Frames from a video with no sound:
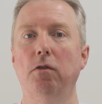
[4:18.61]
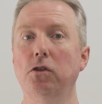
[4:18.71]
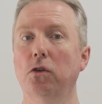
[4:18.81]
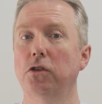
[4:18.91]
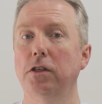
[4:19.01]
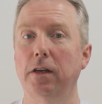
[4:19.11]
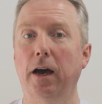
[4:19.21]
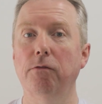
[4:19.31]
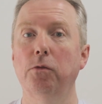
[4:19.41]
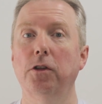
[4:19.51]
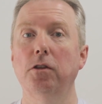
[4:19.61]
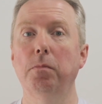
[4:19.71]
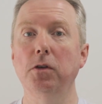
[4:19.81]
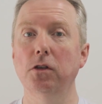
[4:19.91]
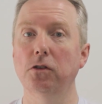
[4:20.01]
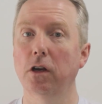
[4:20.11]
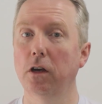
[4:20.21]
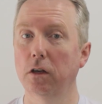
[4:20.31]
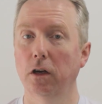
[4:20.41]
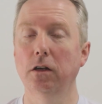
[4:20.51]
resources you have within the business
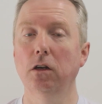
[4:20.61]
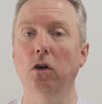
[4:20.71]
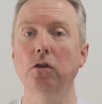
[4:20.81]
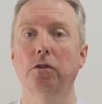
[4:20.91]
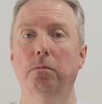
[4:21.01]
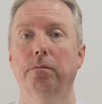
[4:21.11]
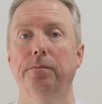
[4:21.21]
and log them.